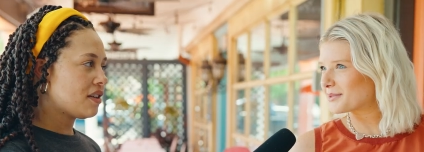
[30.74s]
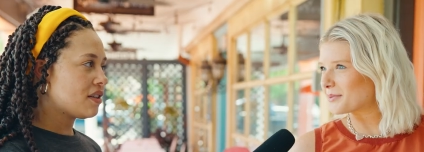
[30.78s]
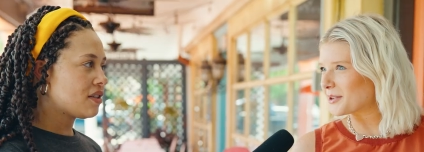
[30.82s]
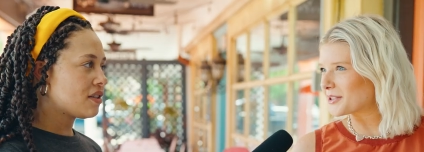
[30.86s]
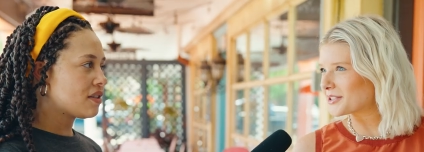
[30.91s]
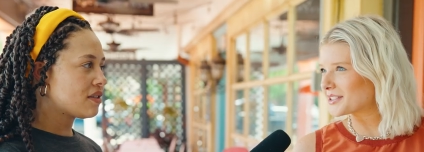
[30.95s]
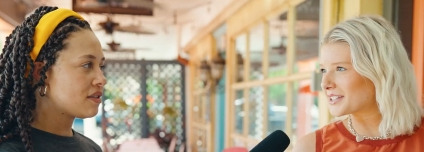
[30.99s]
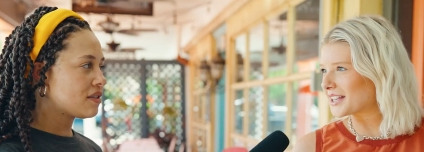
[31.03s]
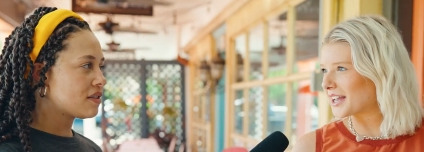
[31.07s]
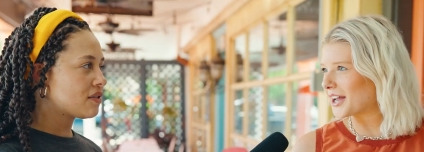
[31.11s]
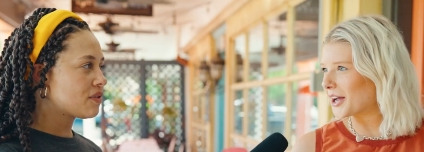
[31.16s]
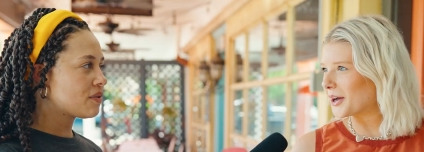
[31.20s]
Speaker 1: It's
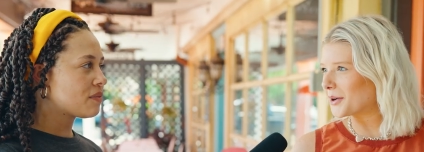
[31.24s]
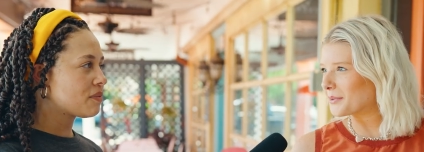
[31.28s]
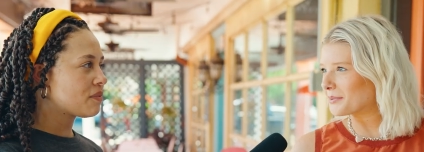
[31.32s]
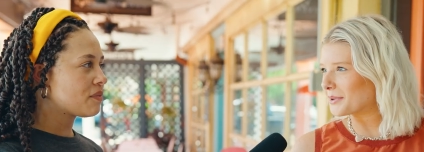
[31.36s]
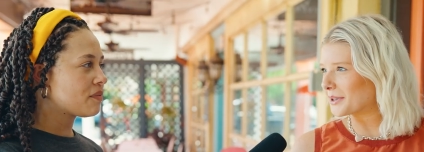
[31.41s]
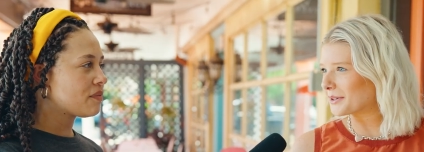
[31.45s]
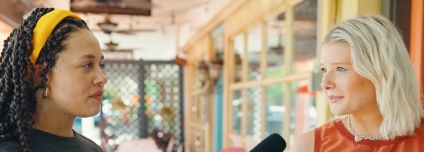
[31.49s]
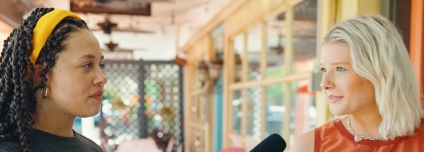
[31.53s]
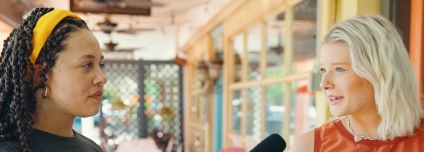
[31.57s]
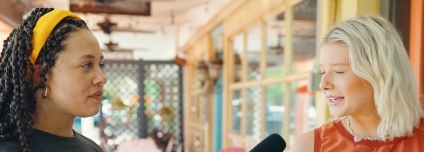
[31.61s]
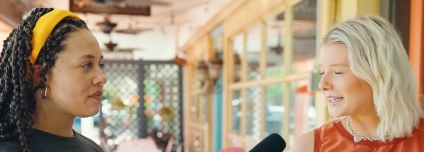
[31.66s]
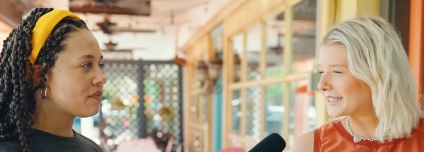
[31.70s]
supposed to
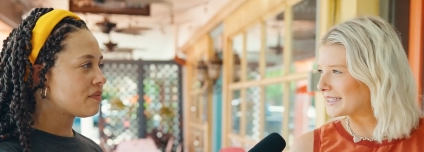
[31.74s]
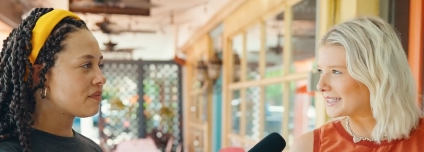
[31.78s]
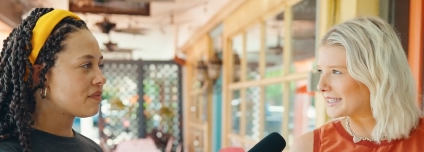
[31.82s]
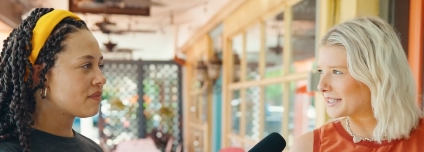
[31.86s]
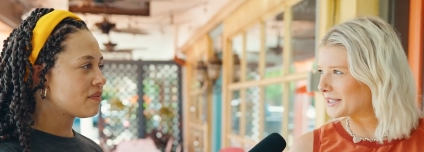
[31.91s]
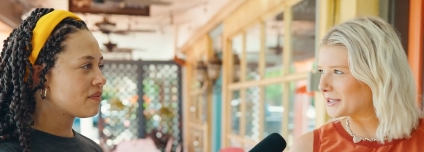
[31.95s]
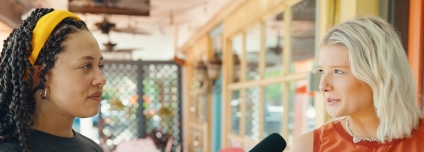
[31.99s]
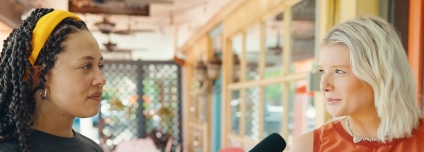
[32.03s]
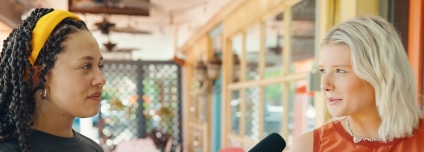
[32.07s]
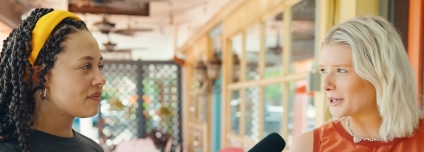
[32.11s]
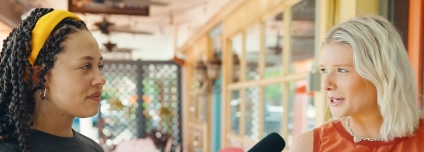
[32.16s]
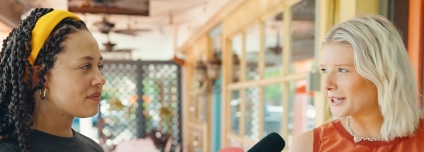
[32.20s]
help like
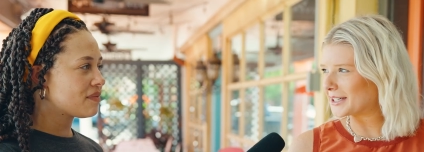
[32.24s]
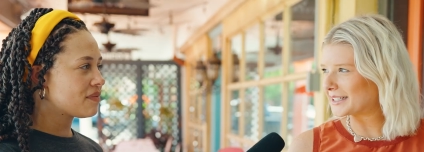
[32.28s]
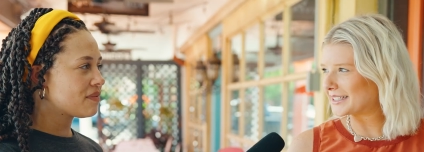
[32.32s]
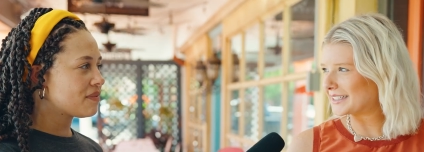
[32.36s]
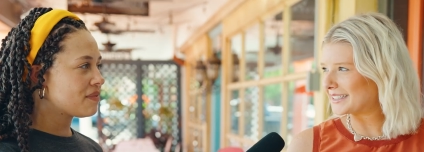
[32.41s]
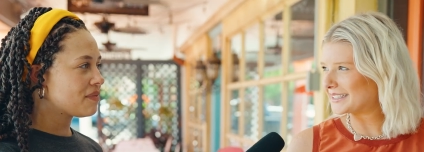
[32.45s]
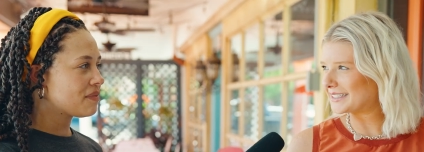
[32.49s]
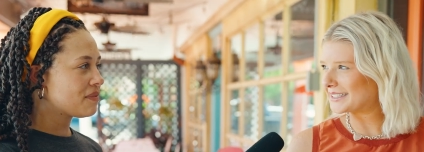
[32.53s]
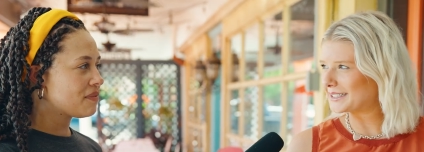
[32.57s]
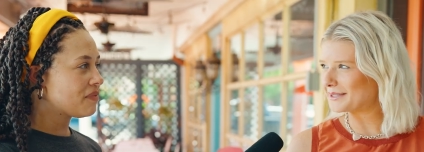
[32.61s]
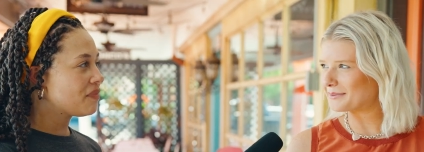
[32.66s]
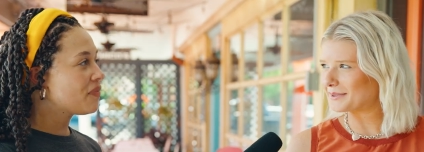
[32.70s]
regulate your
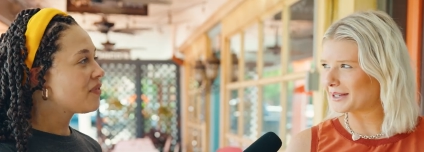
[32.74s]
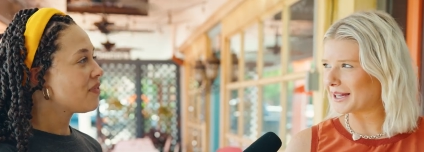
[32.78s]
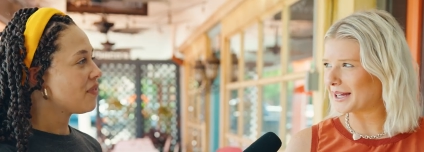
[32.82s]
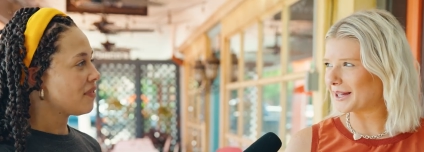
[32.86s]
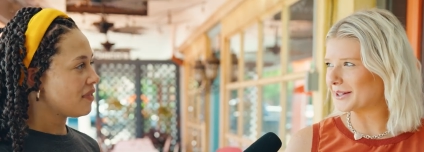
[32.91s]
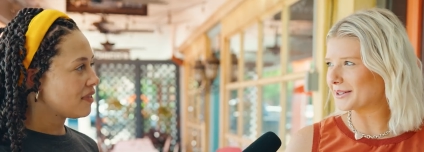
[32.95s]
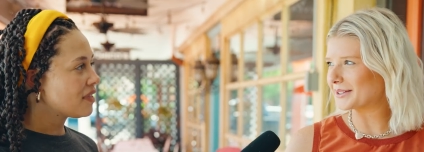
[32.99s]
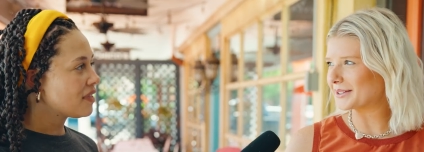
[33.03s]
body and keep it